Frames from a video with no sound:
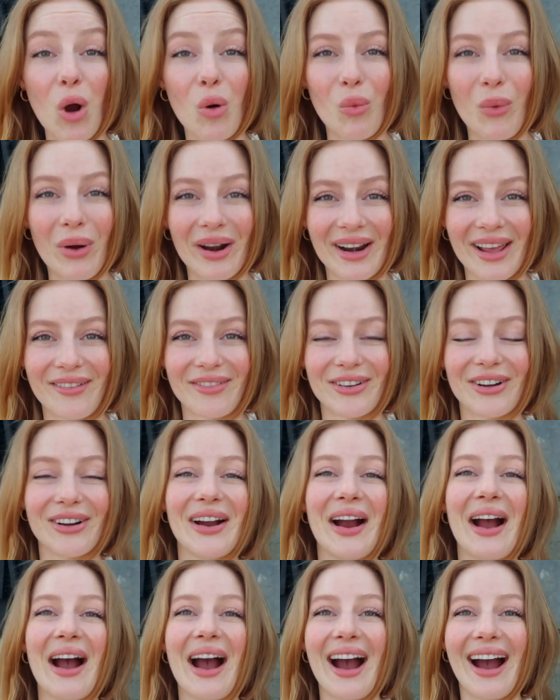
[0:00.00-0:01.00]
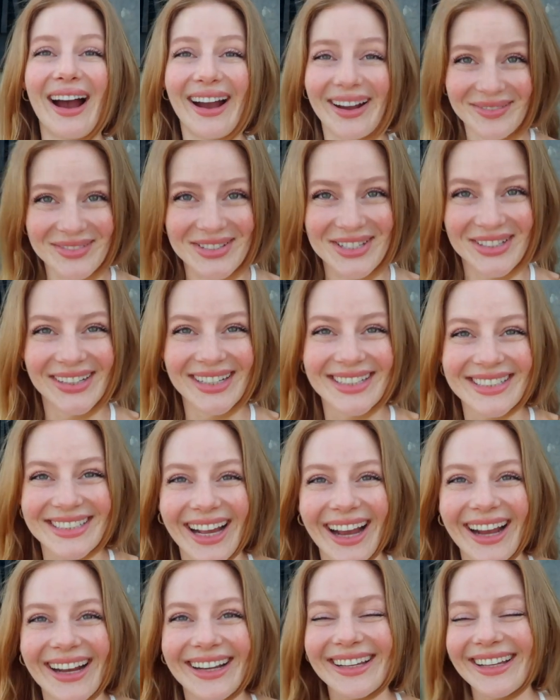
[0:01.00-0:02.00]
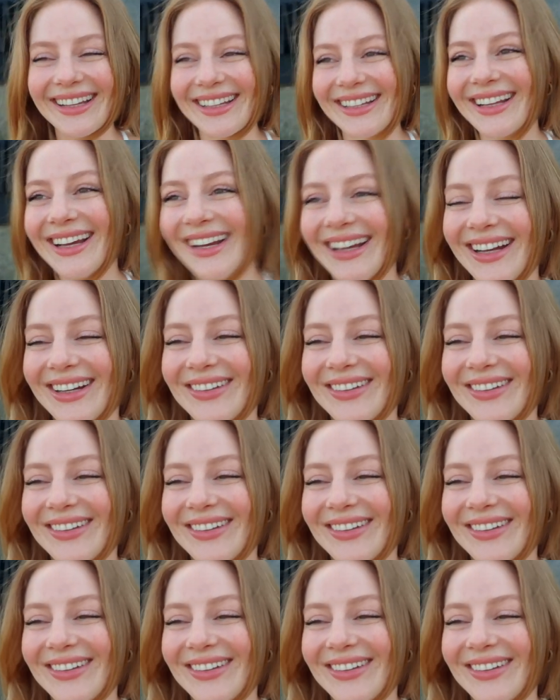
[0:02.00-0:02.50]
whatever. I'm so excited.